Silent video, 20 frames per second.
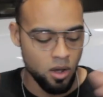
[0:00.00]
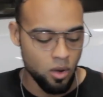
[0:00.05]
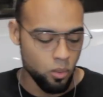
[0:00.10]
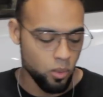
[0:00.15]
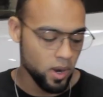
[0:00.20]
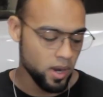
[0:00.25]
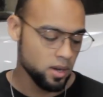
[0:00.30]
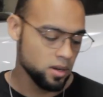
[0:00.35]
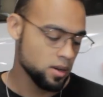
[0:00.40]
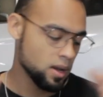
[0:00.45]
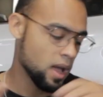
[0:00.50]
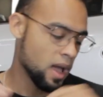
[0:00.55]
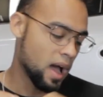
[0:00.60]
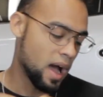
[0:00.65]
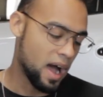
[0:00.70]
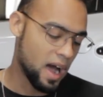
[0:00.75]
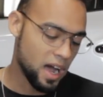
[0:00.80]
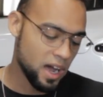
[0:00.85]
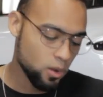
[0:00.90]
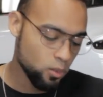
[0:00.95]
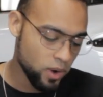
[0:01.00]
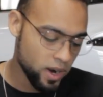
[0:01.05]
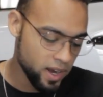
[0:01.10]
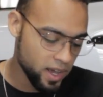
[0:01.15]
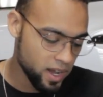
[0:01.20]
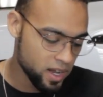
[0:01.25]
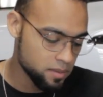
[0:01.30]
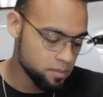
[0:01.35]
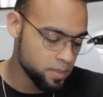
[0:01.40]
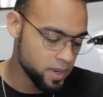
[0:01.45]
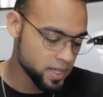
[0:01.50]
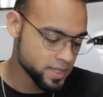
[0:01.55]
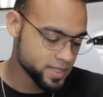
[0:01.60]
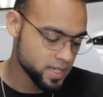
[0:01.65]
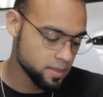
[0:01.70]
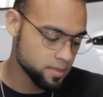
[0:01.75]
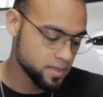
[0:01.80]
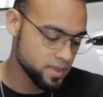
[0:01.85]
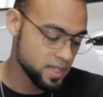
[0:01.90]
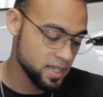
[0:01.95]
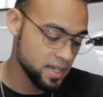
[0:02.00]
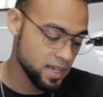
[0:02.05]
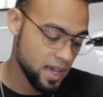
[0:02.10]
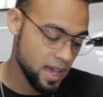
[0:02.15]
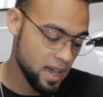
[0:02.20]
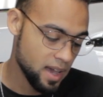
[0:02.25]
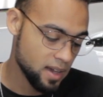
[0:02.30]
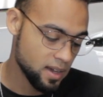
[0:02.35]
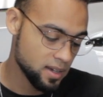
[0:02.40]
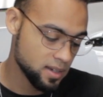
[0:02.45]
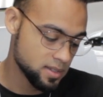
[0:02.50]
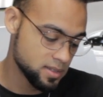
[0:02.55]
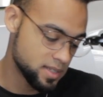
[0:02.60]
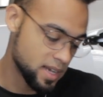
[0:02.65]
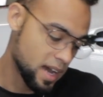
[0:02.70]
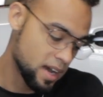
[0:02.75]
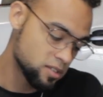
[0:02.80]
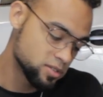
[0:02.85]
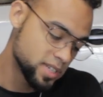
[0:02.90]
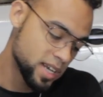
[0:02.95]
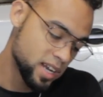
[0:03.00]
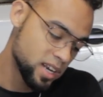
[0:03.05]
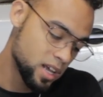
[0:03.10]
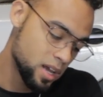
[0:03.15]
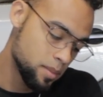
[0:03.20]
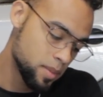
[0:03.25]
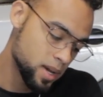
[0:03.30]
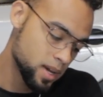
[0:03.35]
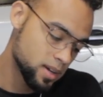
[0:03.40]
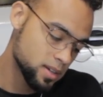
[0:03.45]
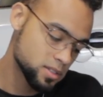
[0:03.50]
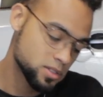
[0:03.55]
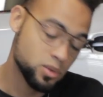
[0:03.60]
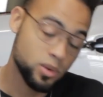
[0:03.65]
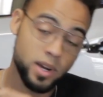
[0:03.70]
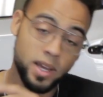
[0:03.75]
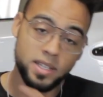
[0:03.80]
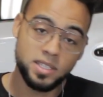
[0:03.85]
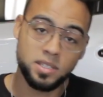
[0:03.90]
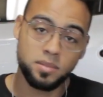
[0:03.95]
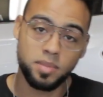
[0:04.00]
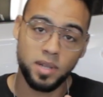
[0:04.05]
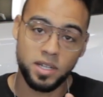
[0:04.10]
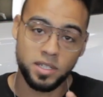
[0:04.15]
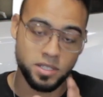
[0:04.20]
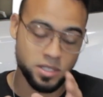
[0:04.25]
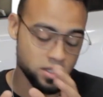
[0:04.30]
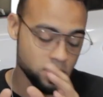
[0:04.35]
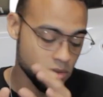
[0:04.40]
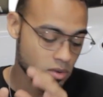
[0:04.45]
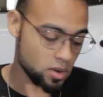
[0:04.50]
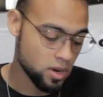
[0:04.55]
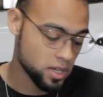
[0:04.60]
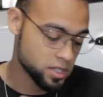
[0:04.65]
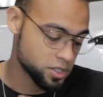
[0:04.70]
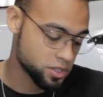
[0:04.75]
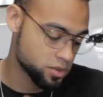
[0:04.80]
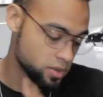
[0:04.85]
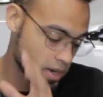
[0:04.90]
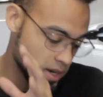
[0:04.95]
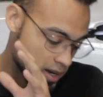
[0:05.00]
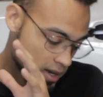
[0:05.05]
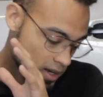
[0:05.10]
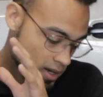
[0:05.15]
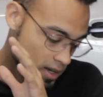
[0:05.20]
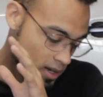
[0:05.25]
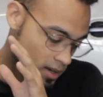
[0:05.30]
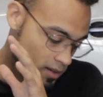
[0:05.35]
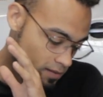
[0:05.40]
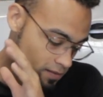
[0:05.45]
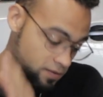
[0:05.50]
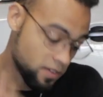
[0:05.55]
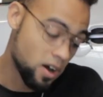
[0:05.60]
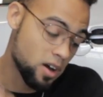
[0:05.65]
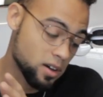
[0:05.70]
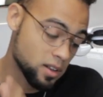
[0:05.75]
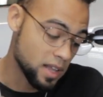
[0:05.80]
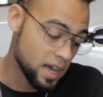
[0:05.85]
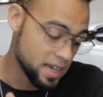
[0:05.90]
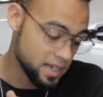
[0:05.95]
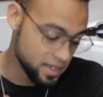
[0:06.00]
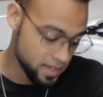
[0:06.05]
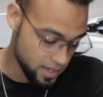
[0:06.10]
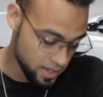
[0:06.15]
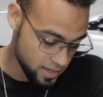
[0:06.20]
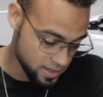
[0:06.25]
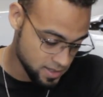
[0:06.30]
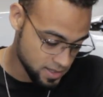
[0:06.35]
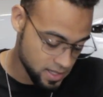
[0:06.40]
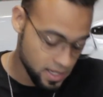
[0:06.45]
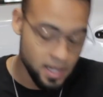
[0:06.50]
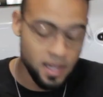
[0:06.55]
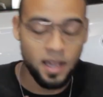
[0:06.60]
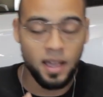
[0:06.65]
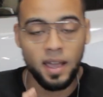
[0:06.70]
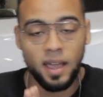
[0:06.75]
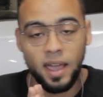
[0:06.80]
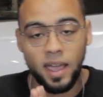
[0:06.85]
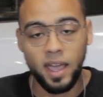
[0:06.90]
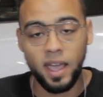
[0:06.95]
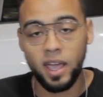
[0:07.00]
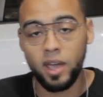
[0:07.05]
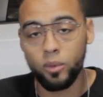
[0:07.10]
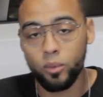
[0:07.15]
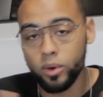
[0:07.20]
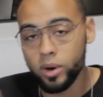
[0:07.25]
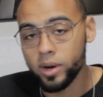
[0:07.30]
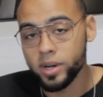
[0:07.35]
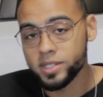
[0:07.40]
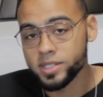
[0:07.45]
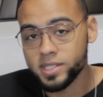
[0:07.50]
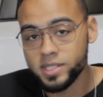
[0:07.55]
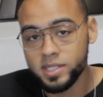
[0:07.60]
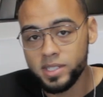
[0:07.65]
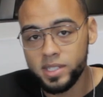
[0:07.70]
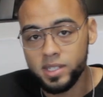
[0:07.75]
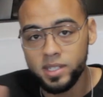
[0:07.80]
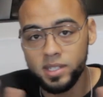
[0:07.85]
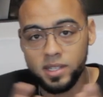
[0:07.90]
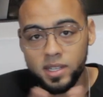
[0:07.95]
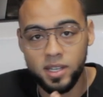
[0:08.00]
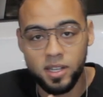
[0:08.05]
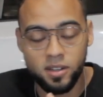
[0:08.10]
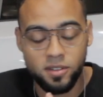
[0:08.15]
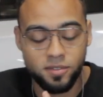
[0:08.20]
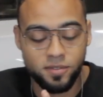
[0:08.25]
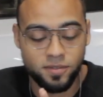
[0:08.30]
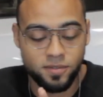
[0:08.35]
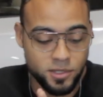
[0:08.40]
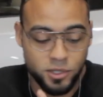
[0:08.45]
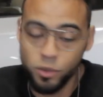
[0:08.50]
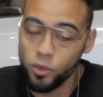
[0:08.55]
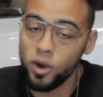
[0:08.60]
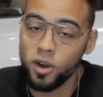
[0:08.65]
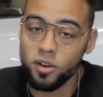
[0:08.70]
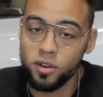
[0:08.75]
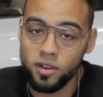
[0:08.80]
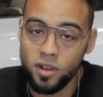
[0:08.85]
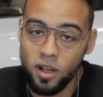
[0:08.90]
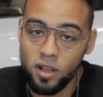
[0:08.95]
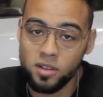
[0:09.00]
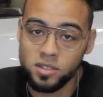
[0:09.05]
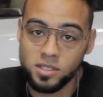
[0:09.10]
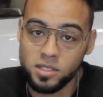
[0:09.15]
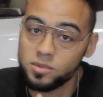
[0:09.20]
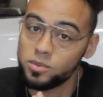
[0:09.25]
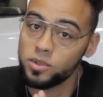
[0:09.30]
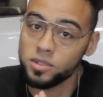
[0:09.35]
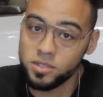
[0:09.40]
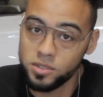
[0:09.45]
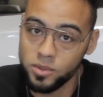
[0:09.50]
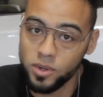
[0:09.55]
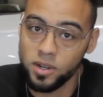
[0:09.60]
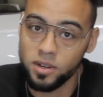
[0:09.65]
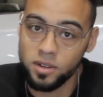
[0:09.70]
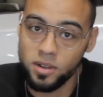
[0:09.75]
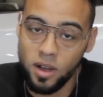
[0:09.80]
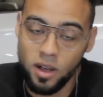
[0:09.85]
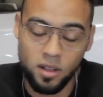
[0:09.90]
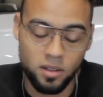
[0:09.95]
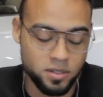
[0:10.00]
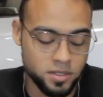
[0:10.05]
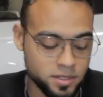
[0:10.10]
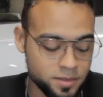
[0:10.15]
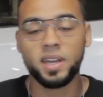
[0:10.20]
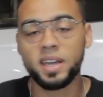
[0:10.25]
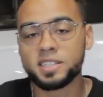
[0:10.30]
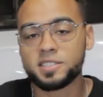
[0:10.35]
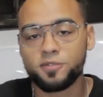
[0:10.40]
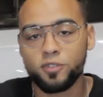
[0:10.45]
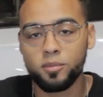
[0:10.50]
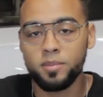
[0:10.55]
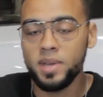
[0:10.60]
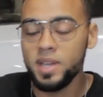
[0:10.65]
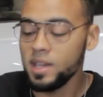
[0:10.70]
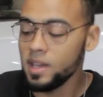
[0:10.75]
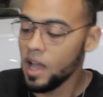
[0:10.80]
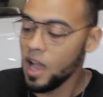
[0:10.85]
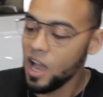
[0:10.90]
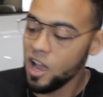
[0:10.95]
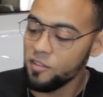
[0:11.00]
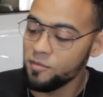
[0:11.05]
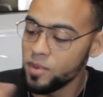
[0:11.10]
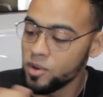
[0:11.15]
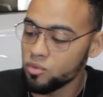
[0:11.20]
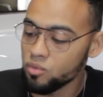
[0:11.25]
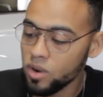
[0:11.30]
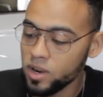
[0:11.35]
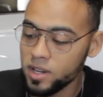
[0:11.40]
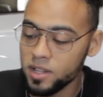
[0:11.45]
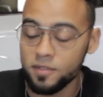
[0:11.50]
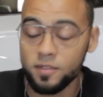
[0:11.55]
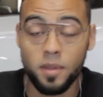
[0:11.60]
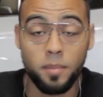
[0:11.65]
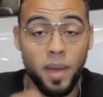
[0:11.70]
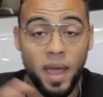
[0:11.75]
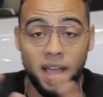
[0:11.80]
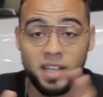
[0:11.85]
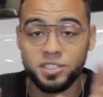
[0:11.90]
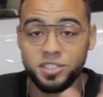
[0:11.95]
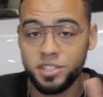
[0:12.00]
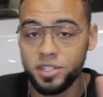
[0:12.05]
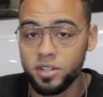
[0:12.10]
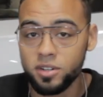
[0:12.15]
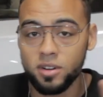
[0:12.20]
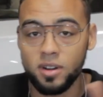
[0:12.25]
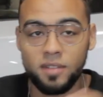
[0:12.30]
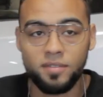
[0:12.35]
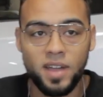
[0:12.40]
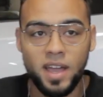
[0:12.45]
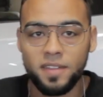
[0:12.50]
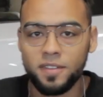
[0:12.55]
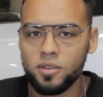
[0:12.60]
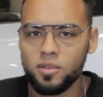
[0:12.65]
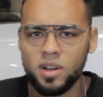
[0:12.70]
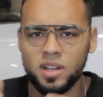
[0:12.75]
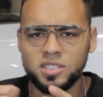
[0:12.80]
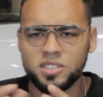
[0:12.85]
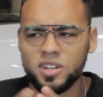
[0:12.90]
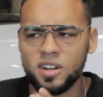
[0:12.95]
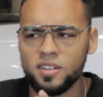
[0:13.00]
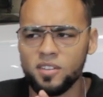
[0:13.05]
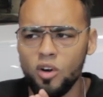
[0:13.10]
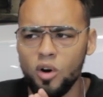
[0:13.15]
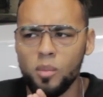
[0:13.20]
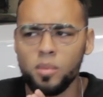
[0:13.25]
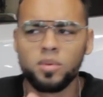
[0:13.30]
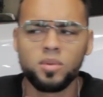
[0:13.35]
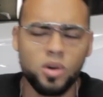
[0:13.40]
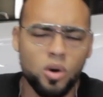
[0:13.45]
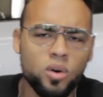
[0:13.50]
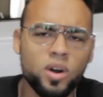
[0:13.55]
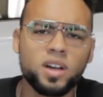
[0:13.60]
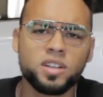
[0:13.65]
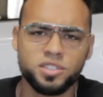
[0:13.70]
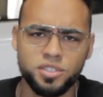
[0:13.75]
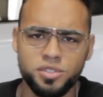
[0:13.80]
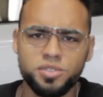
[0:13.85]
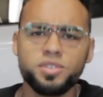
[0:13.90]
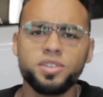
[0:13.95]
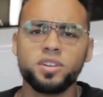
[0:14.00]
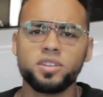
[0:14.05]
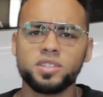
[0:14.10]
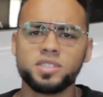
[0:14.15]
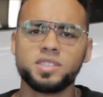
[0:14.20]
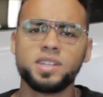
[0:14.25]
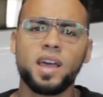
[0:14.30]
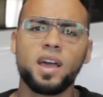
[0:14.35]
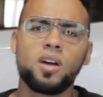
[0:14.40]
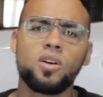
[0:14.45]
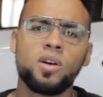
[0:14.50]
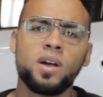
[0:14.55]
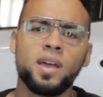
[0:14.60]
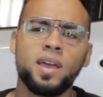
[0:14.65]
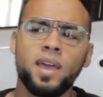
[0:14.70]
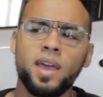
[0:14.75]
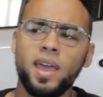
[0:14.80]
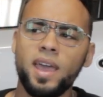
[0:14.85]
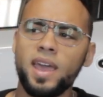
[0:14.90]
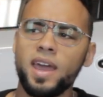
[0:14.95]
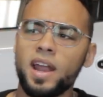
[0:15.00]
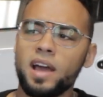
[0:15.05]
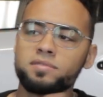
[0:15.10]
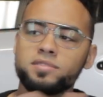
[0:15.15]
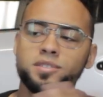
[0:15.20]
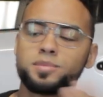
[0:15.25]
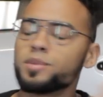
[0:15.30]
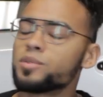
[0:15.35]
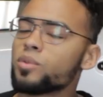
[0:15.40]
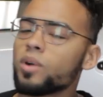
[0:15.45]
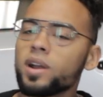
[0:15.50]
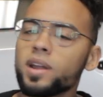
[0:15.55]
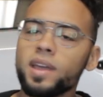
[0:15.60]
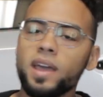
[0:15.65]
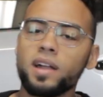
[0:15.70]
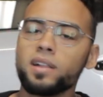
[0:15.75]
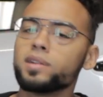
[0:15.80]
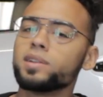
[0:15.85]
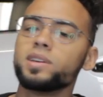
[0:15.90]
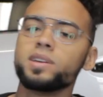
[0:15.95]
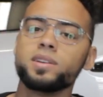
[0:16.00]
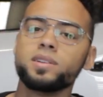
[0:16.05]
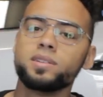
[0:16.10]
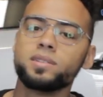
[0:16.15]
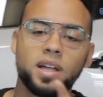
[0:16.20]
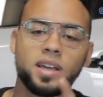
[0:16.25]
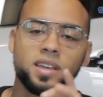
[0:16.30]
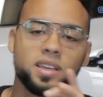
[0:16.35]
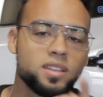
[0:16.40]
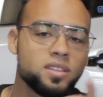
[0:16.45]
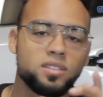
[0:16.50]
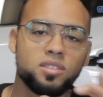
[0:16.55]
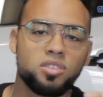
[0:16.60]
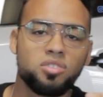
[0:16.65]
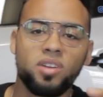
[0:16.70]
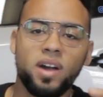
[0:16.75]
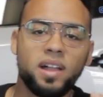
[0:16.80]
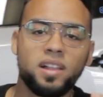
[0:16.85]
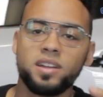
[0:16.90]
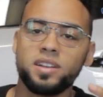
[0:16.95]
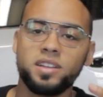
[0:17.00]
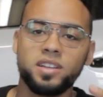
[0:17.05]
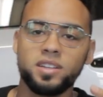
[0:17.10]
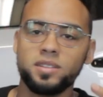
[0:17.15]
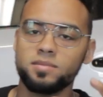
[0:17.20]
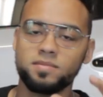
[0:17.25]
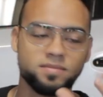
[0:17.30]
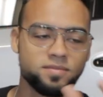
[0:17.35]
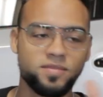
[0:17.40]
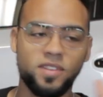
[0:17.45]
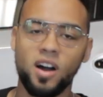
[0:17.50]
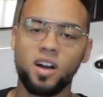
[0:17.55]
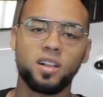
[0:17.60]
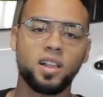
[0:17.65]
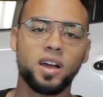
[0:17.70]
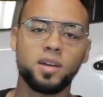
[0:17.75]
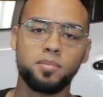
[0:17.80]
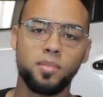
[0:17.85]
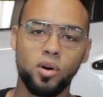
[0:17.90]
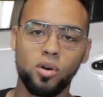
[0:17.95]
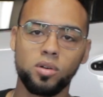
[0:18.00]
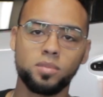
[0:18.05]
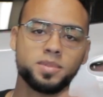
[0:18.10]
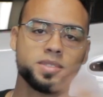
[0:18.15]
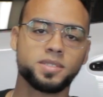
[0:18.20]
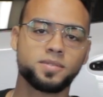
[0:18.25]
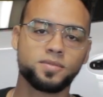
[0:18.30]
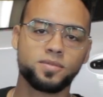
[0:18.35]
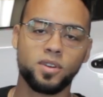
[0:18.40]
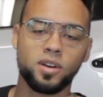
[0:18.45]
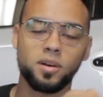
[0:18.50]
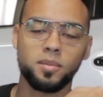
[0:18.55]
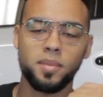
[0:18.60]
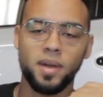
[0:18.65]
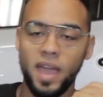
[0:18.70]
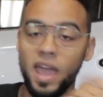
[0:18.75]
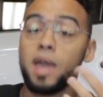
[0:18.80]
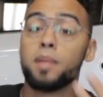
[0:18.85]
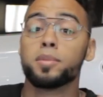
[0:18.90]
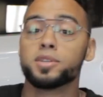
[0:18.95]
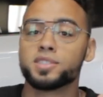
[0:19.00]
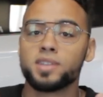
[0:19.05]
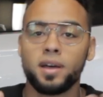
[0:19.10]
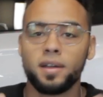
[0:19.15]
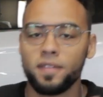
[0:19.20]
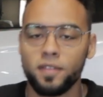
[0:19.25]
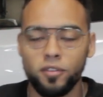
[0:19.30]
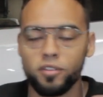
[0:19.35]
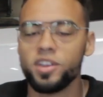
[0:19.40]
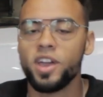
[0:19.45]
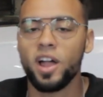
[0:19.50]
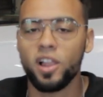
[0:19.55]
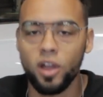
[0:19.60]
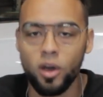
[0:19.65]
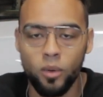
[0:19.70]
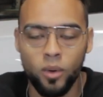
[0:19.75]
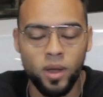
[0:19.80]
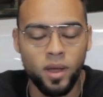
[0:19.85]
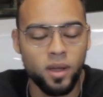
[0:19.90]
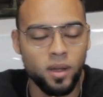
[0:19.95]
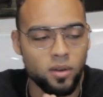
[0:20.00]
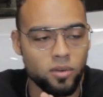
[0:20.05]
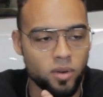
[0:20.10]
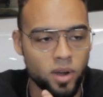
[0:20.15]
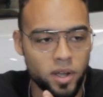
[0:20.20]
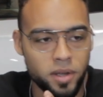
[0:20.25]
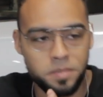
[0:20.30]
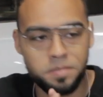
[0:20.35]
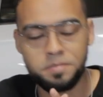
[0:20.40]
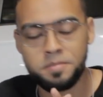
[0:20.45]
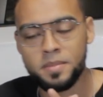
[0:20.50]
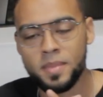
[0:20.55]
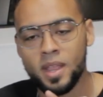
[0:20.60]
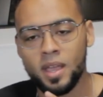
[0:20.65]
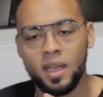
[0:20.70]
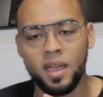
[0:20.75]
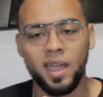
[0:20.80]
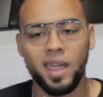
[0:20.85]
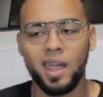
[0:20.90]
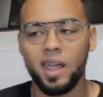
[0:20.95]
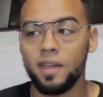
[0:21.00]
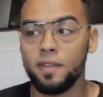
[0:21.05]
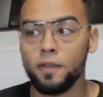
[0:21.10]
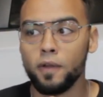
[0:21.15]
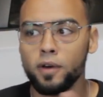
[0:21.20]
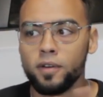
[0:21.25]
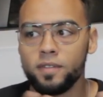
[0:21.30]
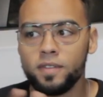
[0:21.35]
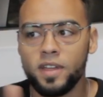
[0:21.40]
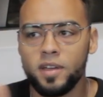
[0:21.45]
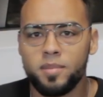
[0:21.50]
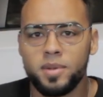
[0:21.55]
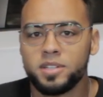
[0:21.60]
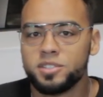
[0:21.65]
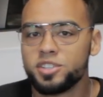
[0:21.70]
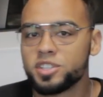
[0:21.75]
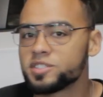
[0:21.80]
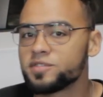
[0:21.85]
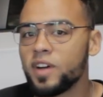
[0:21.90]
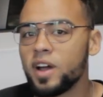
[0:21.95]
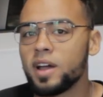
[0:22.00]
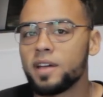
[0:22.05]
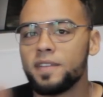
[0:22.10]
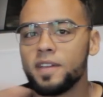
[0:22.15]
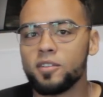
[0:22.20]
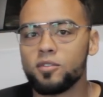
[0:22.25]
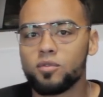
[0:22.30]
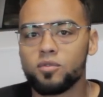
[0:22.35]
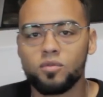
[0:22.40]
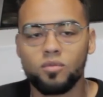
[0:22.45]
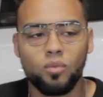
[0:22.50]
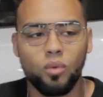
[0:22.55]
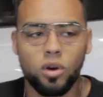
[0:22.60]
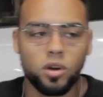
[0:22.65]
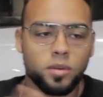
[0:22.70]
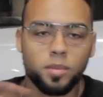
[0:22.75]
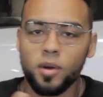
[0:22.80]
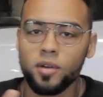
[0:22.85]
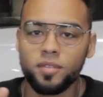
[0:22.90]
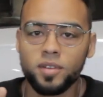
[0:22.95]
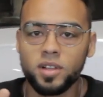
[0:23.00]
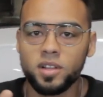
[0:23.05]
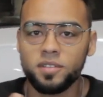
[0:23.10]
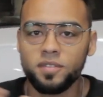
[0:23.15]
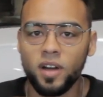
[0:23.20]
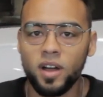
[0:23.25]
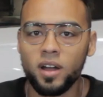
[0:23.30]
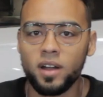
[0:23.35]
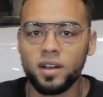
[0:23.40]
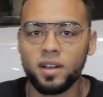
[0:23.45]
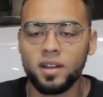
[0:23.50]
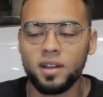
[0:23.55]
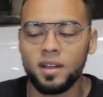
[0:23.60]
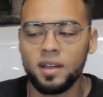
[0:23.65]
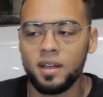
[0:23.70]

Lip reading: Well, I went ahead and picked up the Diode Dynamic 2018 Plus Crosstrek fog light kit, and we're going to see if $200 is worth $200. Because for me, I've been running for the past year. I've had the Crosstrek going on 2 years now, and I've just been running LED, like little LED fog light bulbs from Amazon. They're yellow, right? And they've been just fine. They've worked perfectly fine.